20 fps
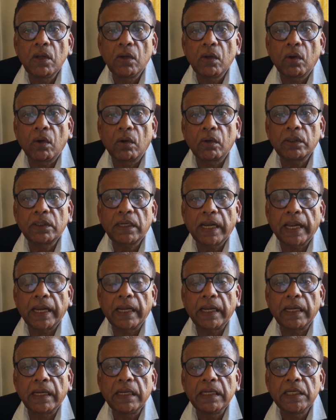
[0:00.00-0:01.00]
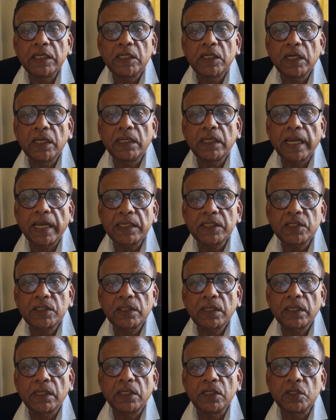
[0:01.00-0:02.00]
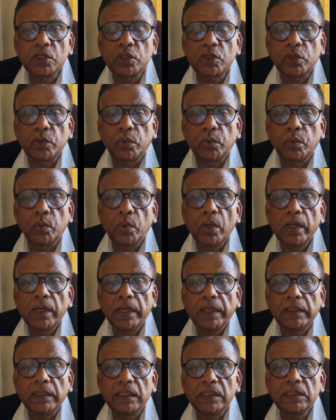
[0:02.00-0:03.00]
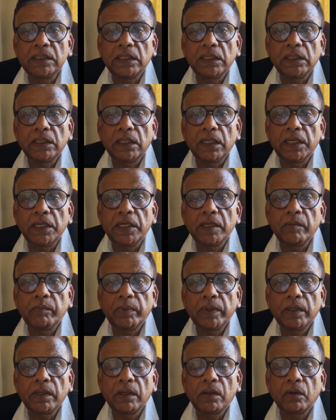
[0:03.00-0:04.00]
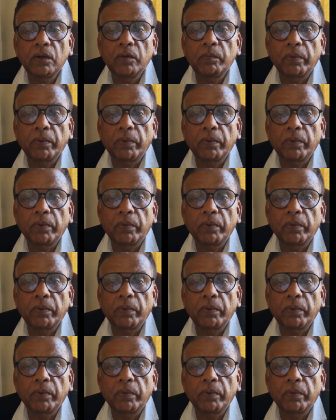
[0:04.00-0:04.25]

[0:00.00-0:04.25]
court can take action against you. There is an Indian Penal Code